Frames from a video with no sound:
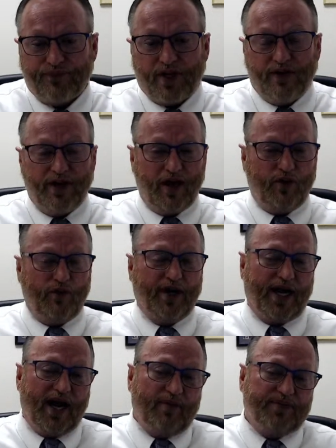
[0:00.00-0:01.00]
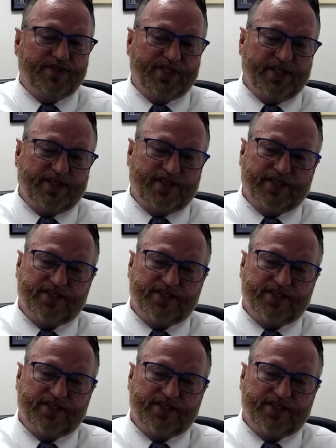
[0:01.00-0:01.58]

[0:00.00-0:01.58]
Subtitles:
Now what happens is it's